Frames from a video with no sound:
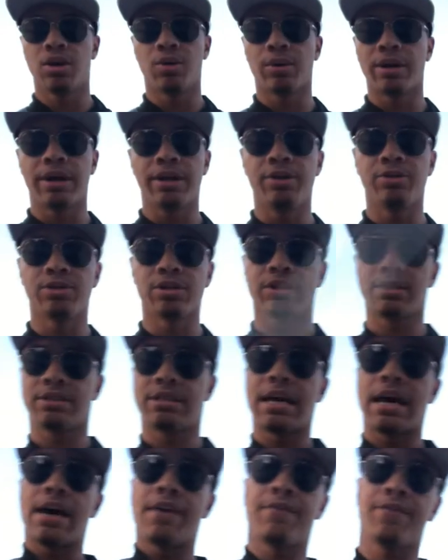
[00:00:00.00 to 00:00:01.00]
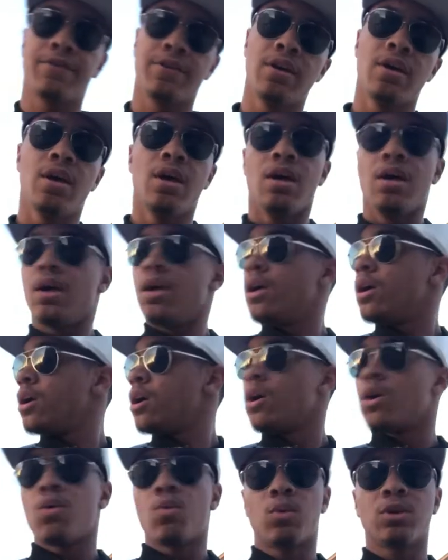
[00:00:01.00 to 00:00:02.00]
no, we're not using the staff.
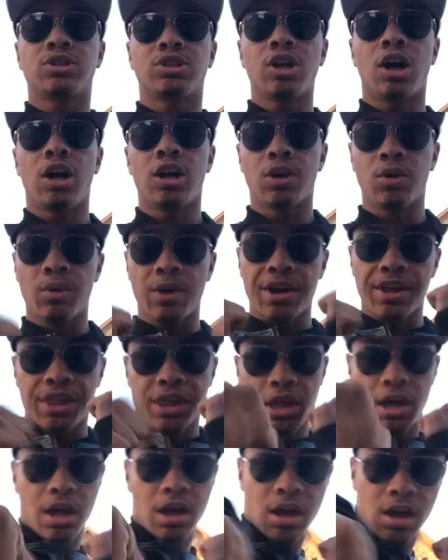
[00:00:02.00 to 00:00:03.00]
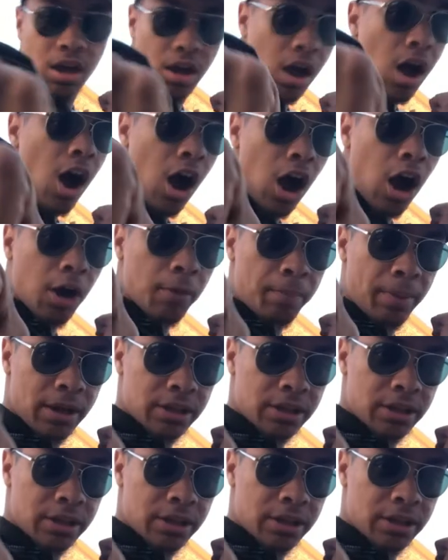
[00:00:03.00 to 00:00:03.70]
We're starting with our